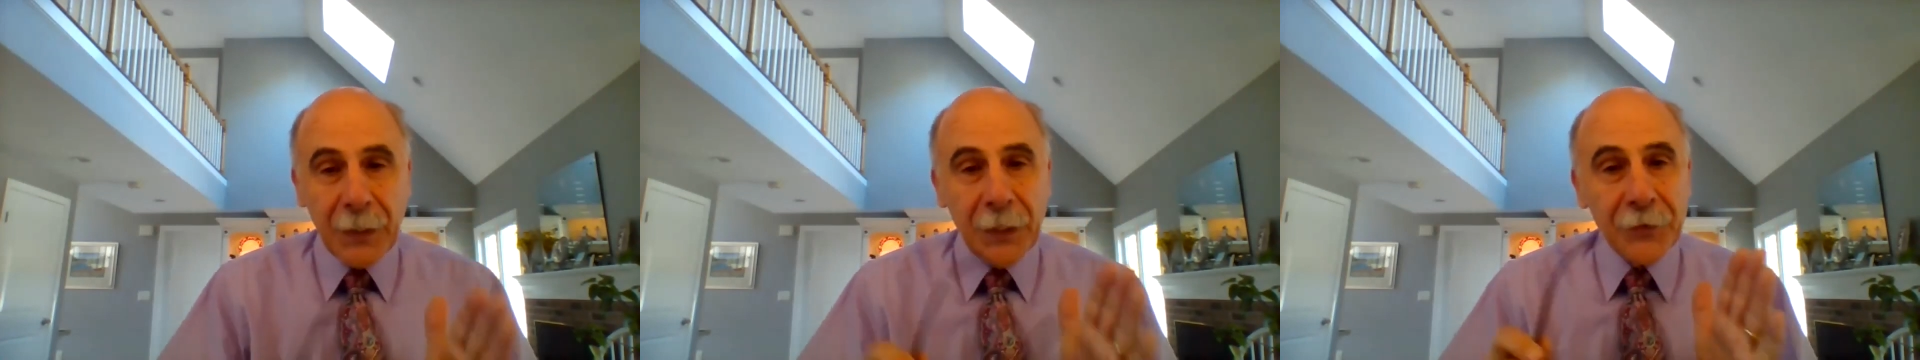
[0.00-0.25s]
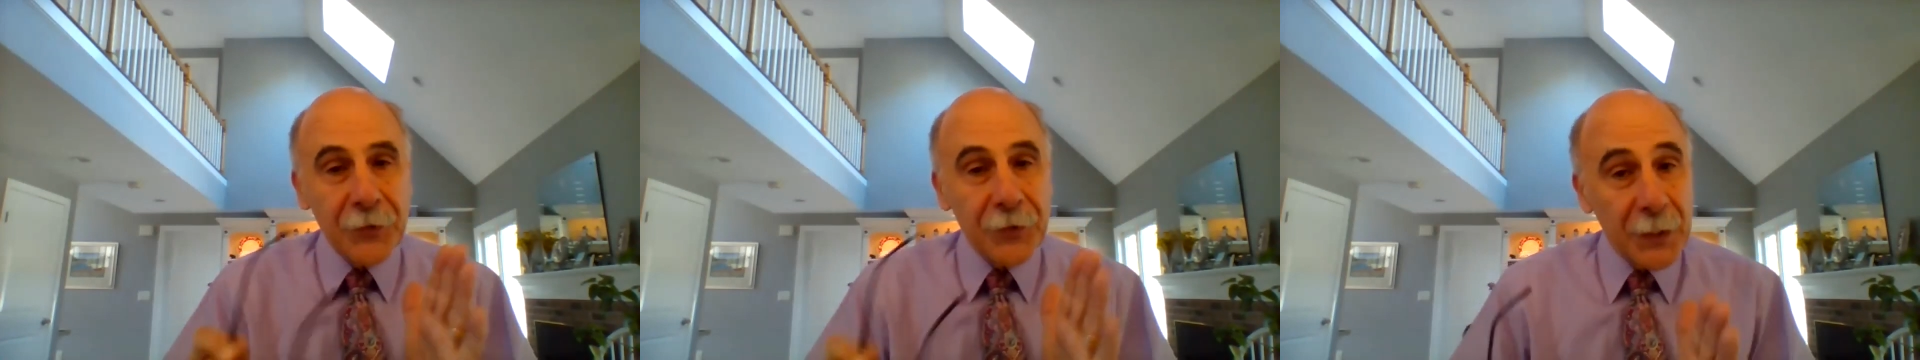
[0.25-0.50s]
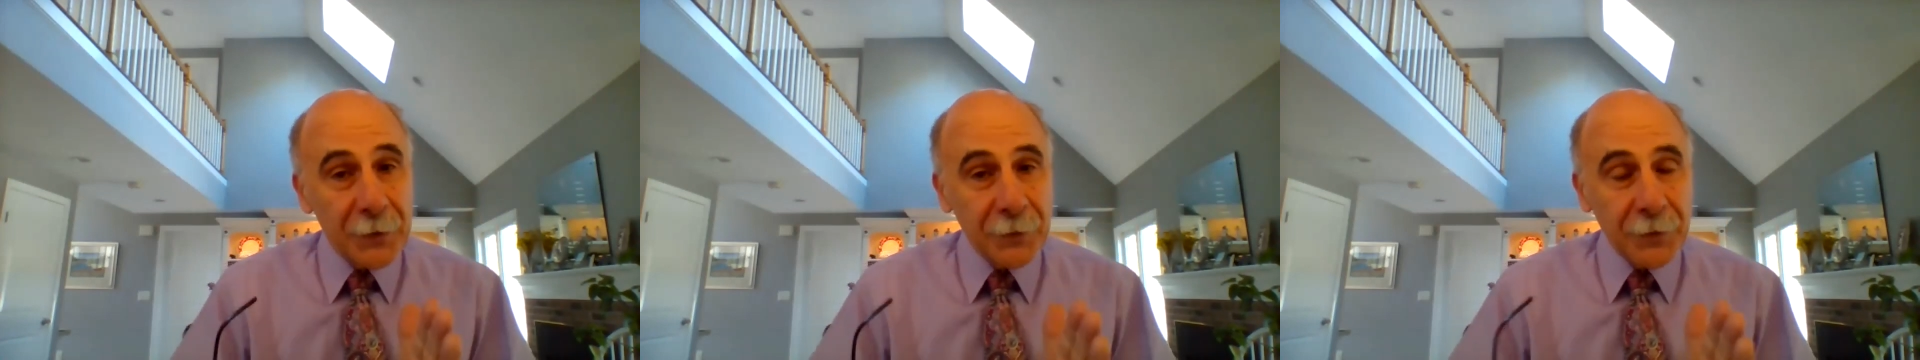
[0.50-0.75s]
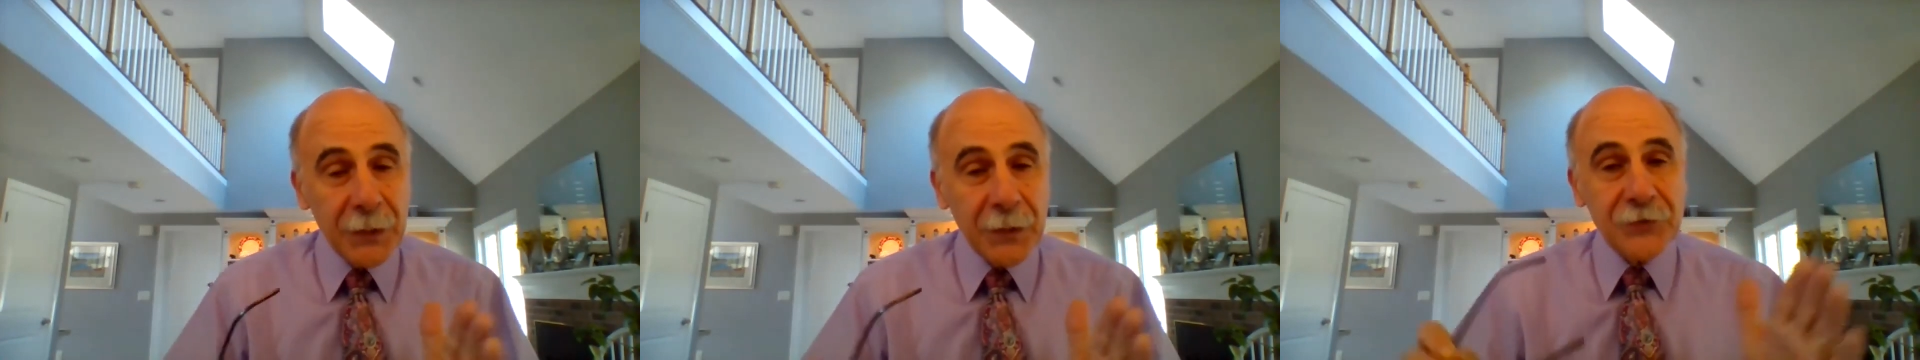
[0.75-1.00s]
and
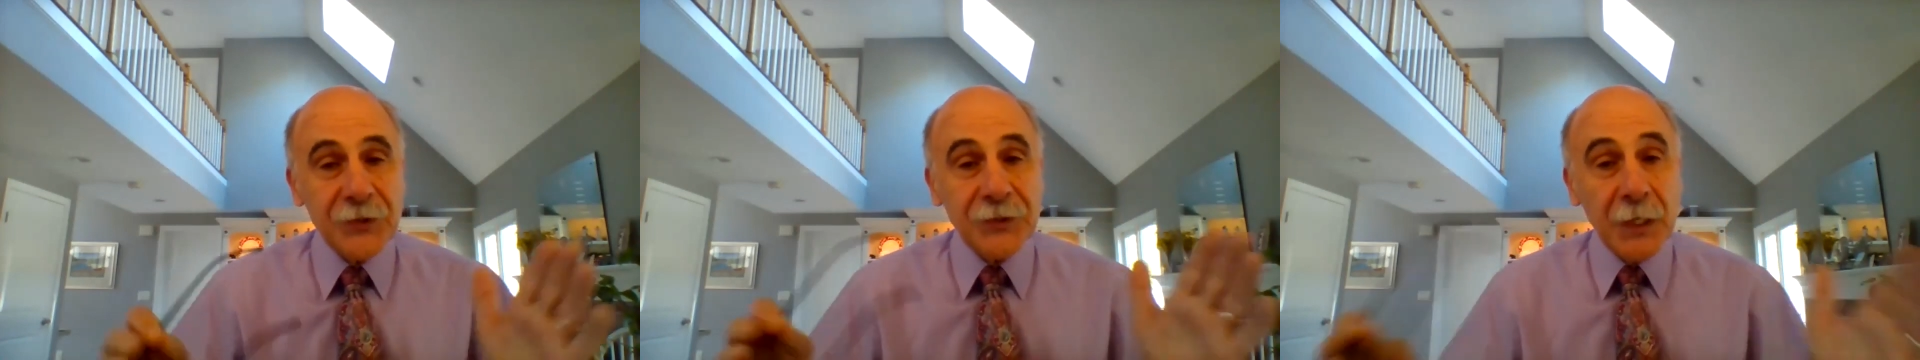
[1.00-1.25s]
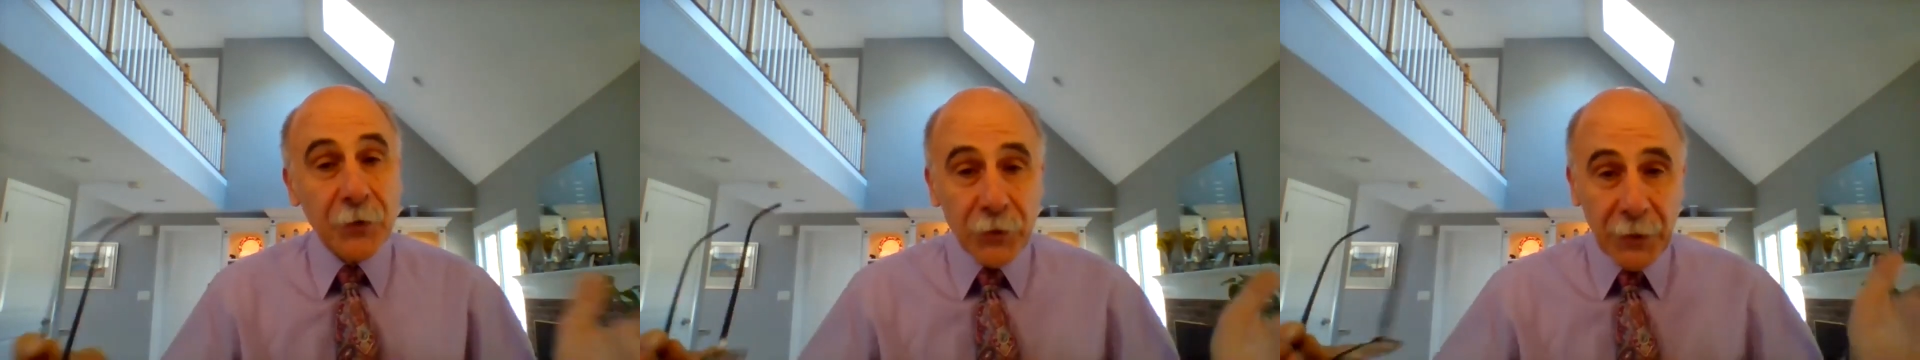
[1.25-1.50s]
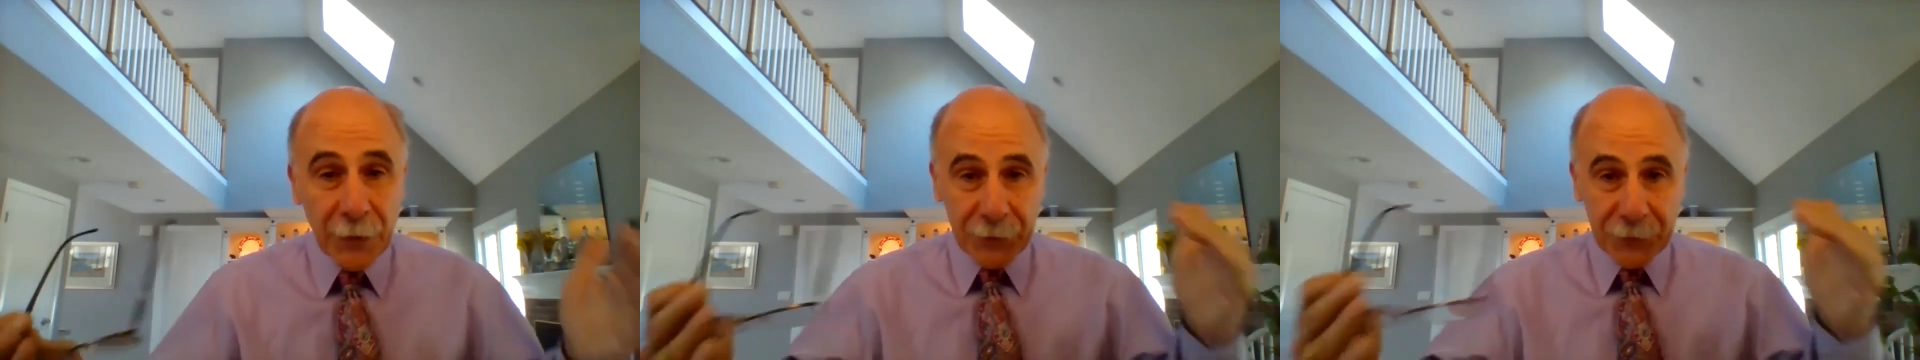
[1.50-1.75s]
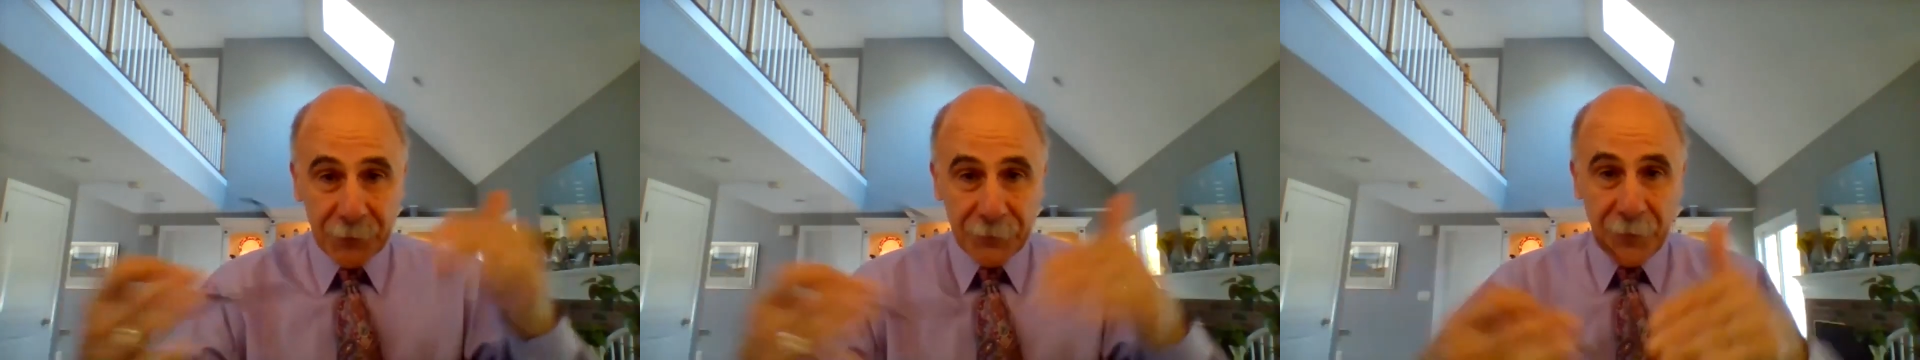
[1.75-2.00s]
then they have
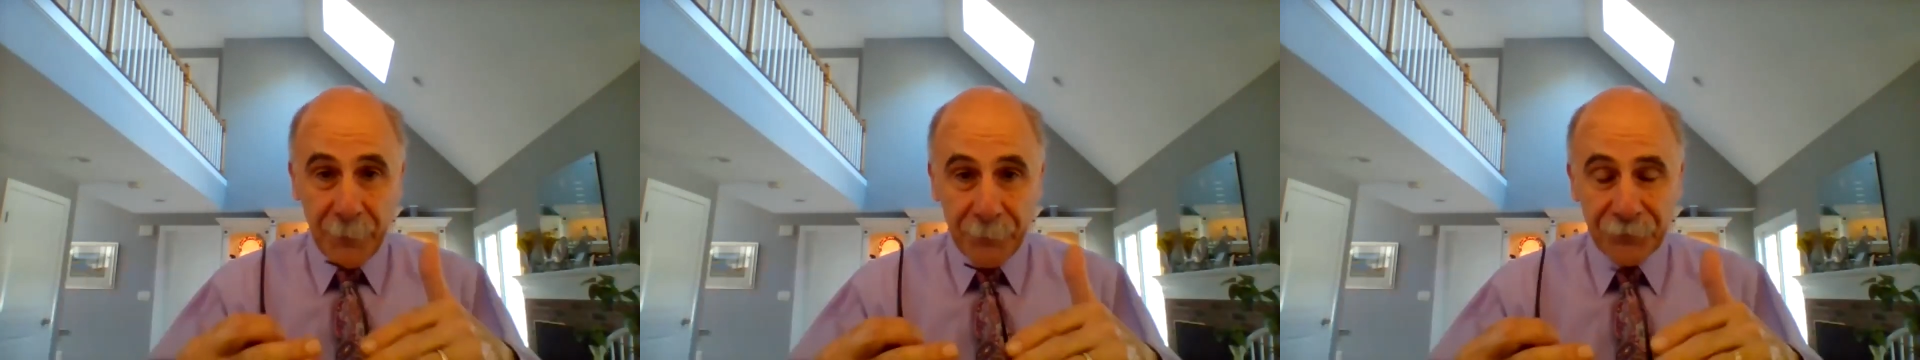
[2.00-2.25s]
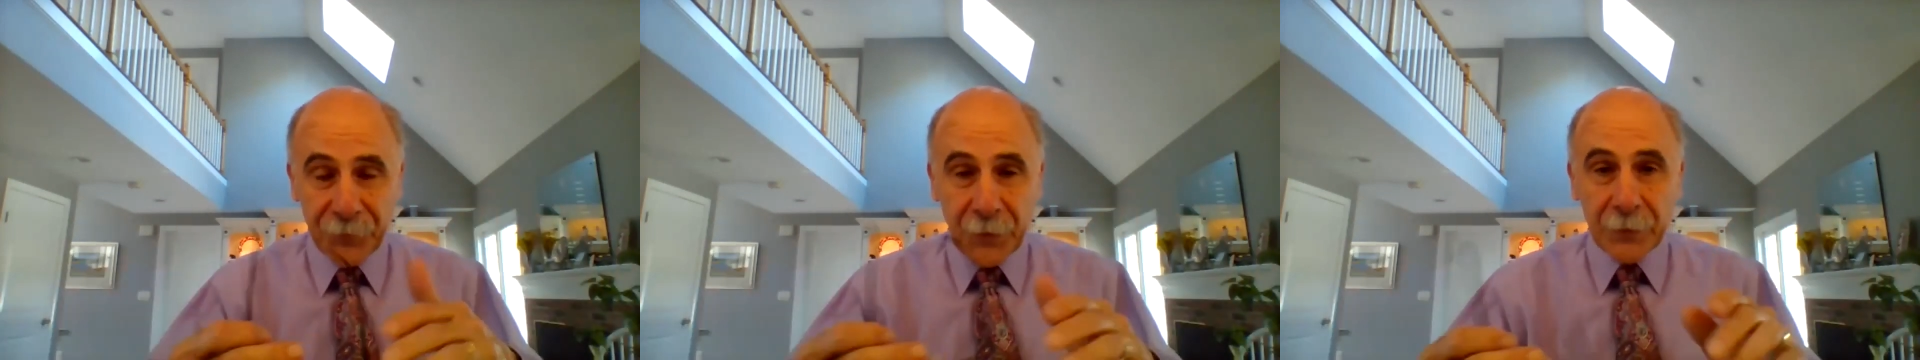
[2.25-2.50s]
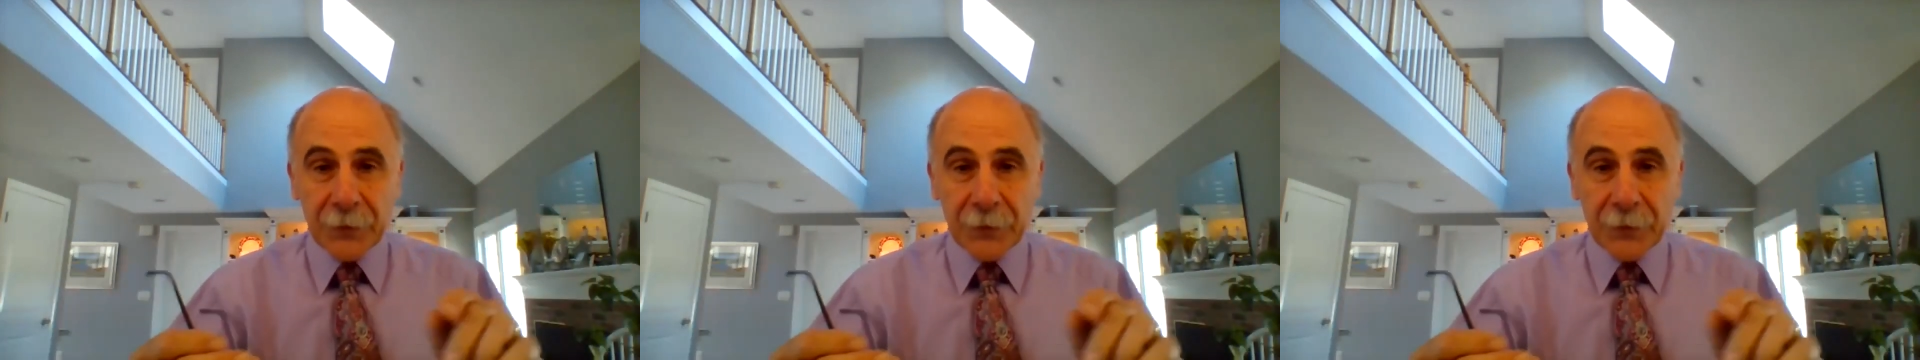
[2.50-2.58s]
synchronized them